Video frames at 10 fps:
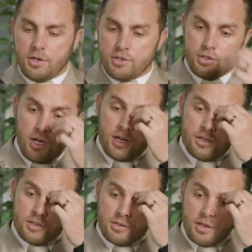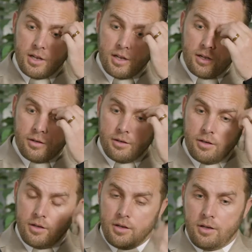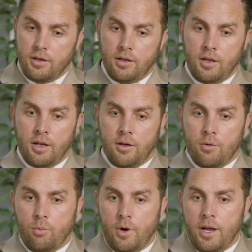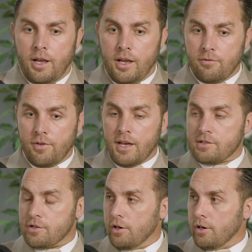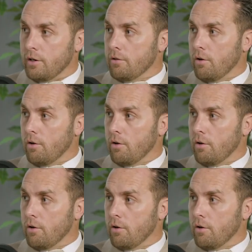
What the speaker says: exchange is when an investor or